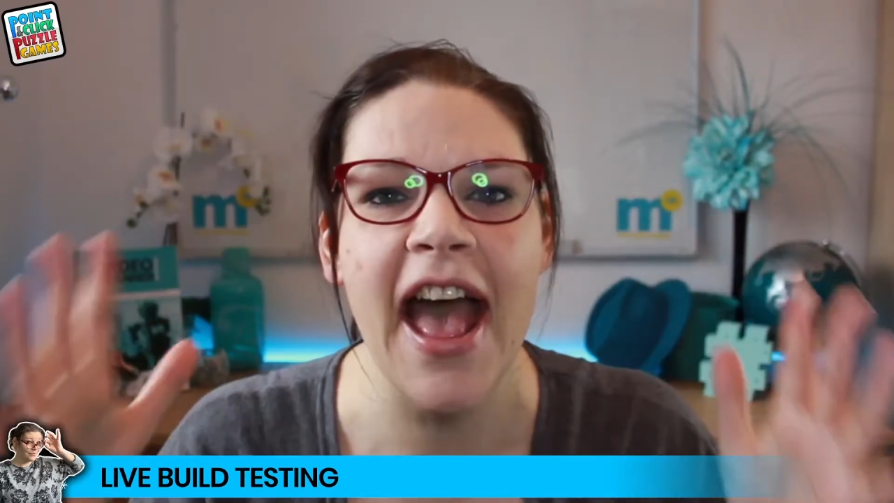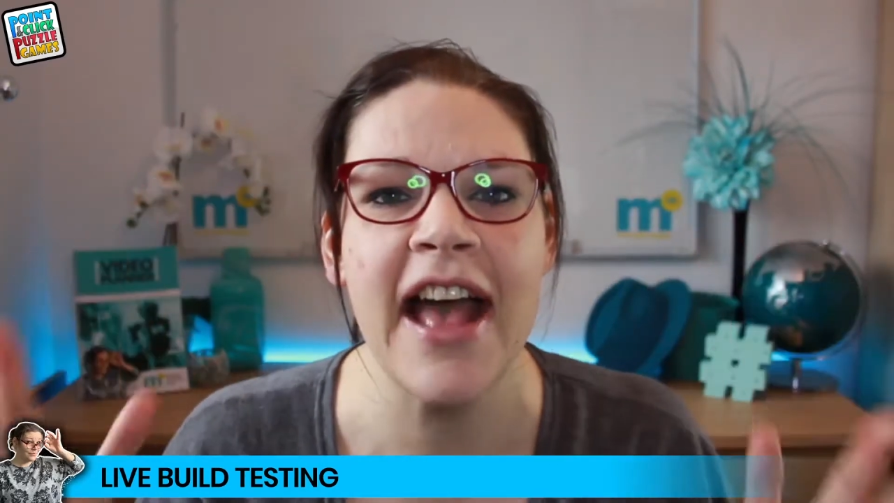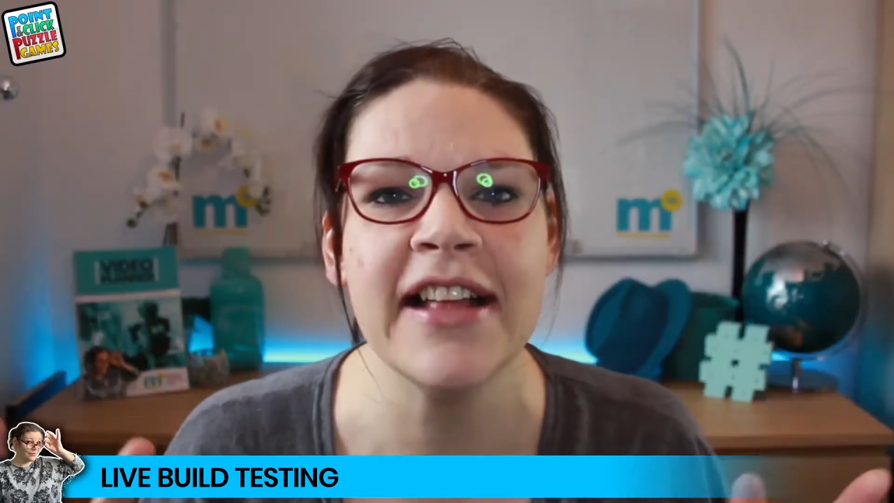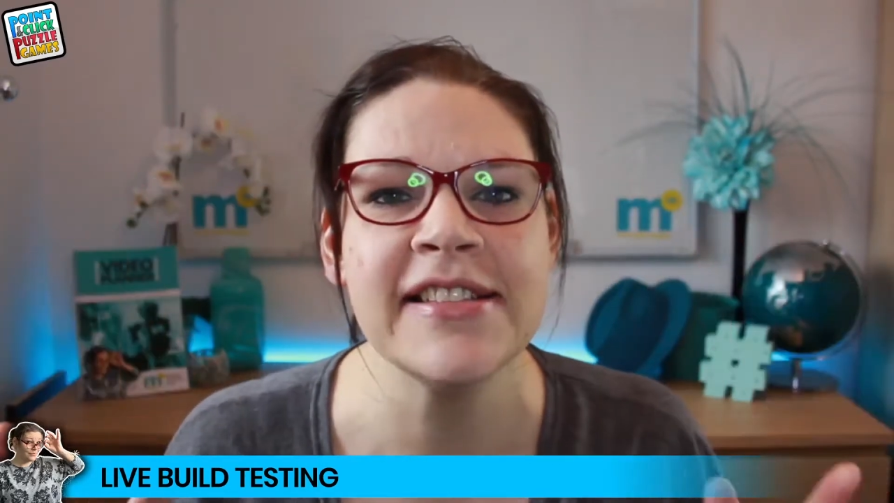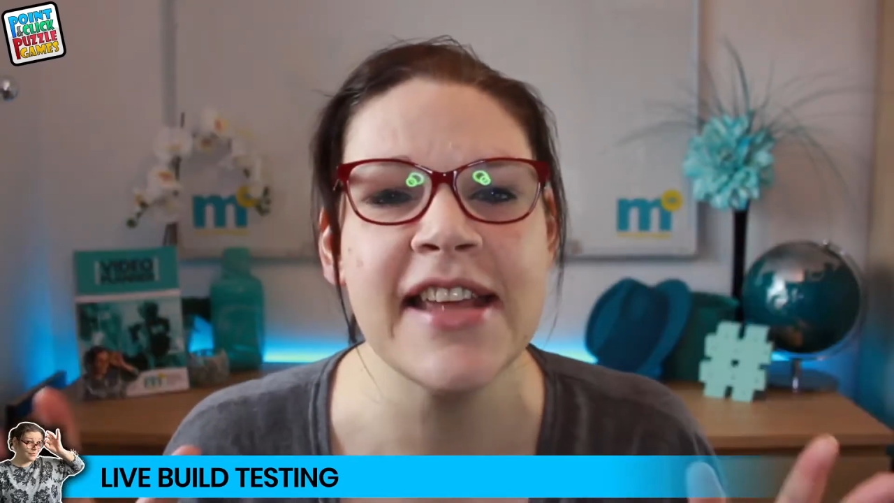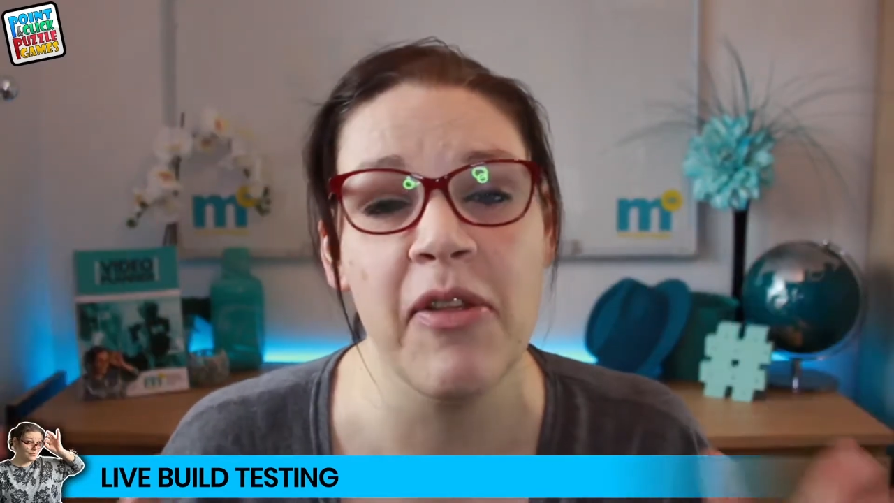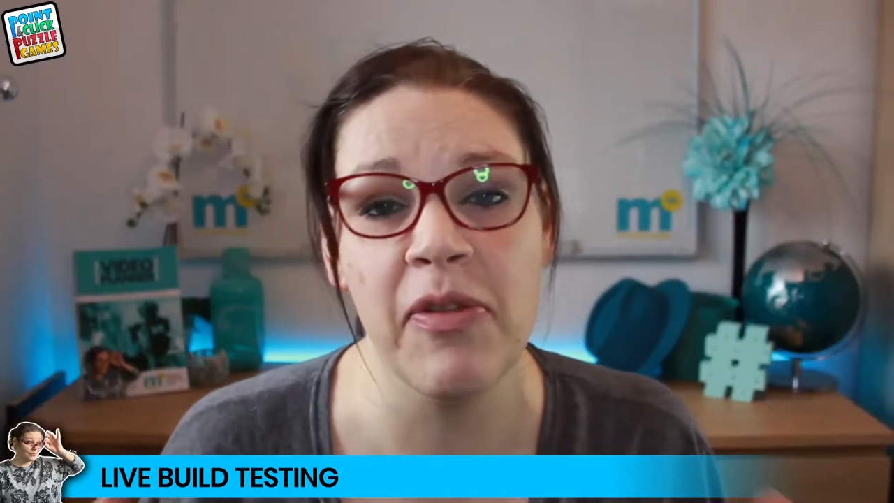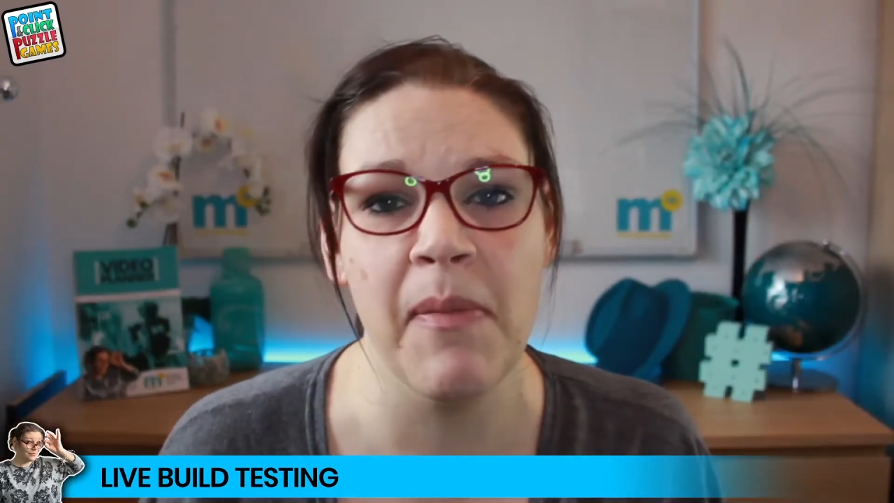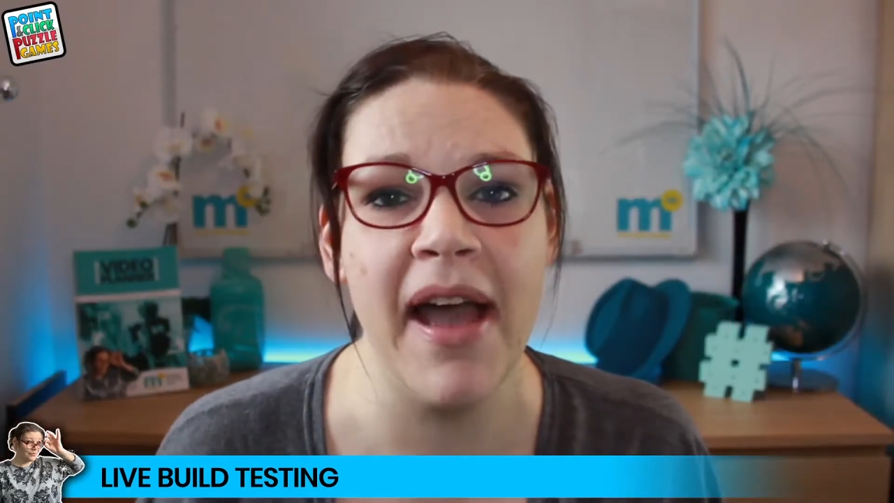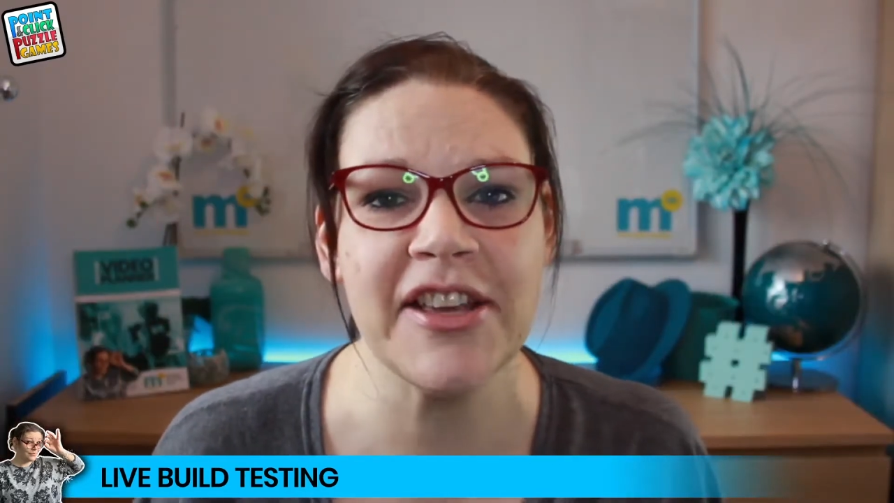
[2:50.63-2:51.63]
And
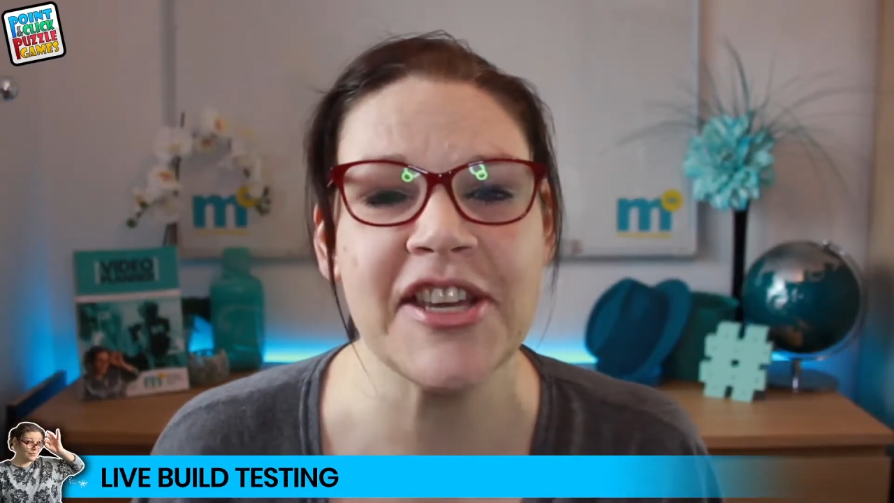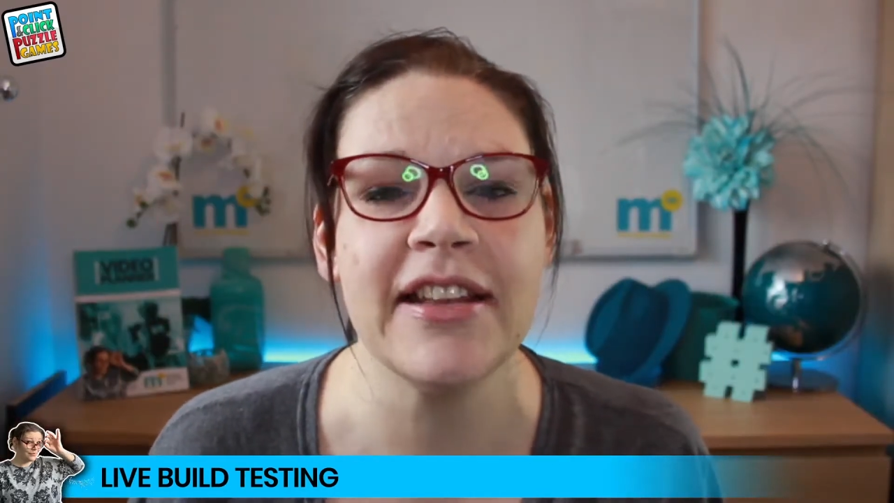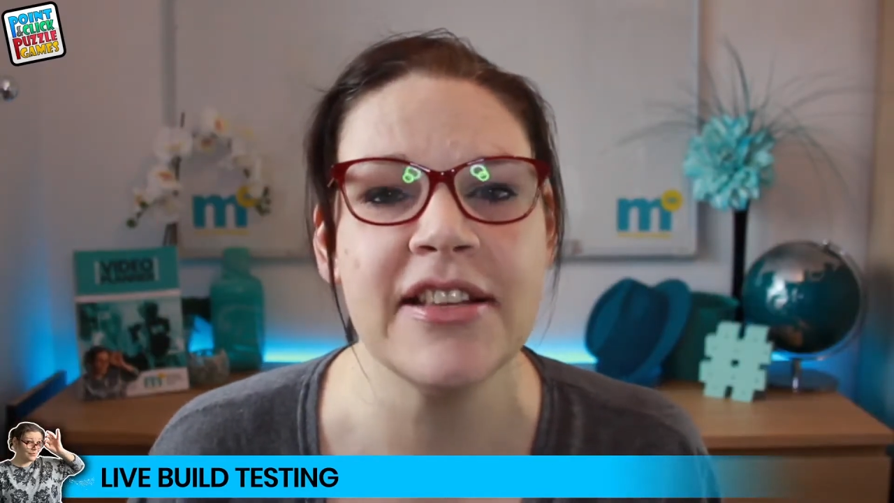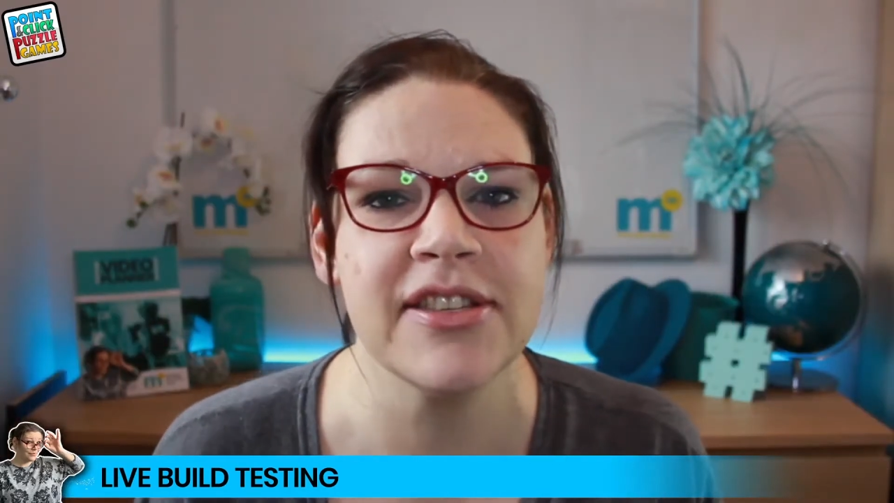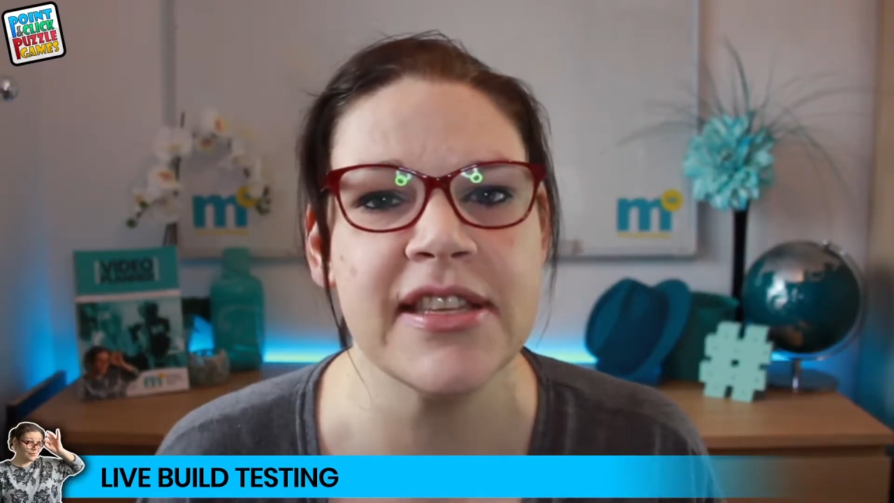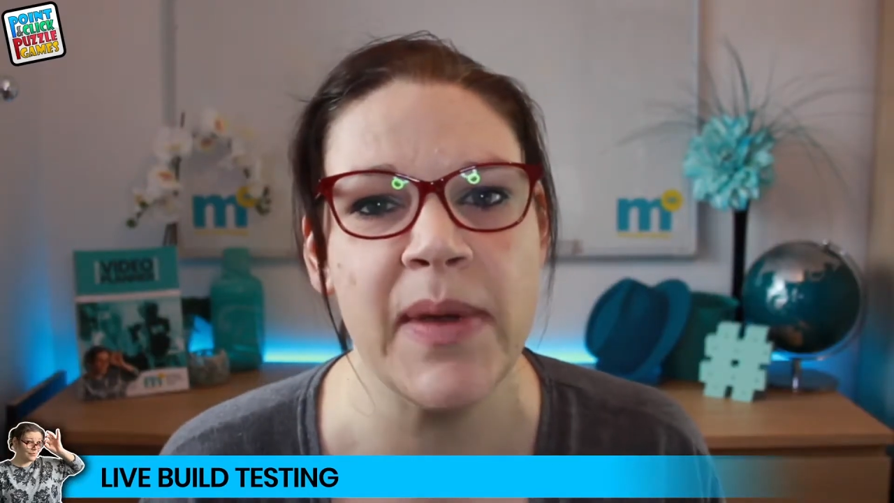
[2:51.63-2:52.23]
my challenge this